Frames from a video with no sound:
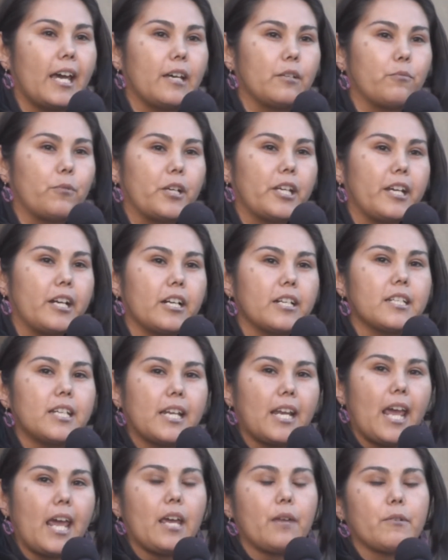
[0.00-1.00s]
And we're here
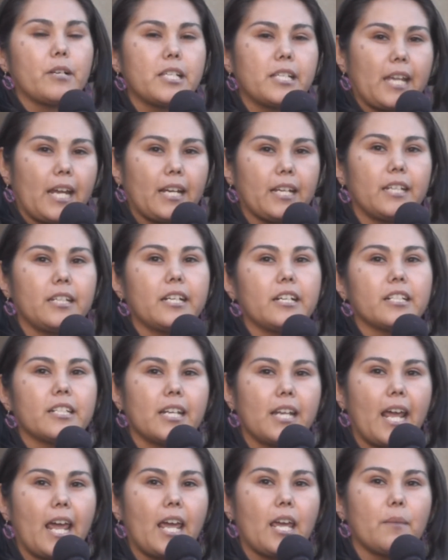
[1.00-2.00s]
today, we're standing here
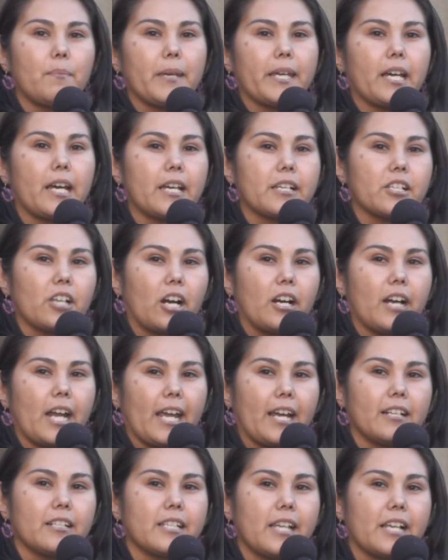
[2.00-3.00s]
today because our
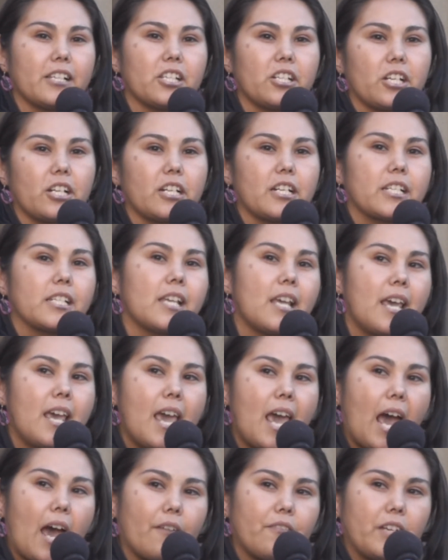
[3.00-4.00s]
ancestors
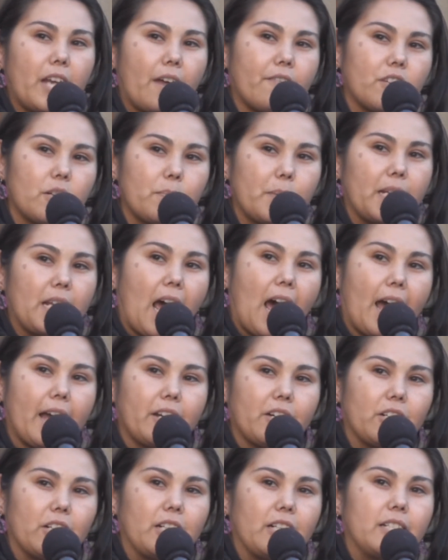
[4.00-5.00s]
have never been
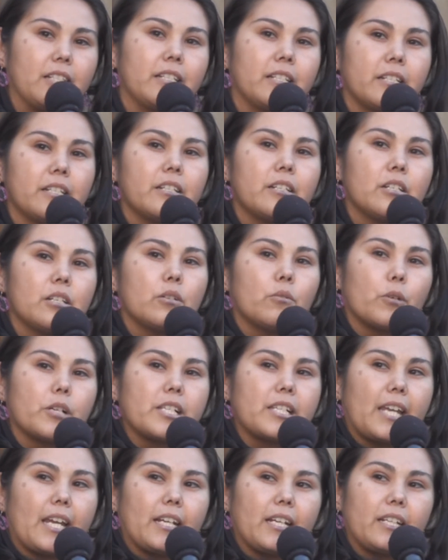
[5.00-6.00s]
idle.
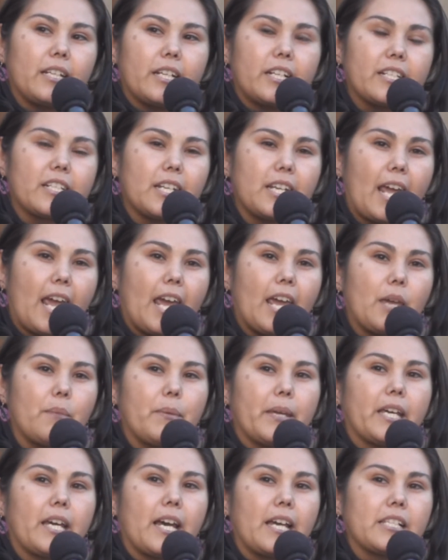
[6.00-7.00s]
We're standing here
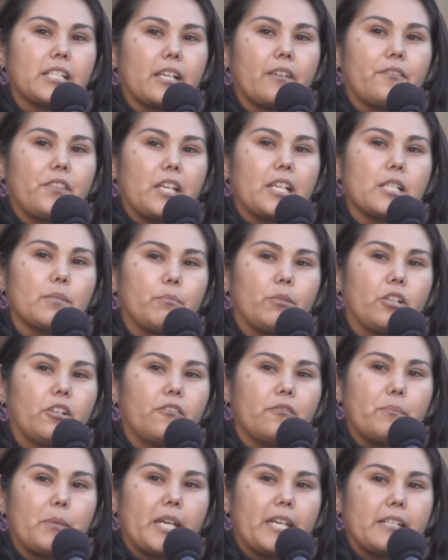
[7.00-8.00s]
today because of these
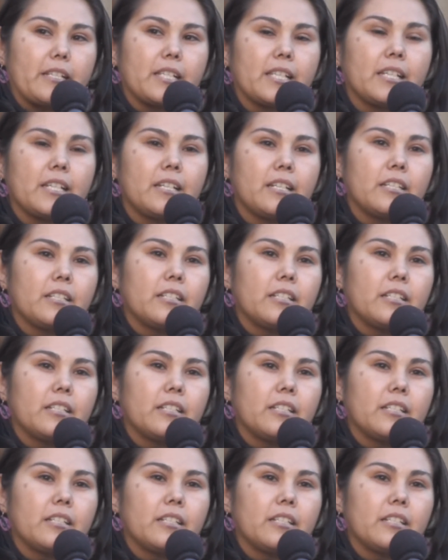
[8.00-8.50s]
movements.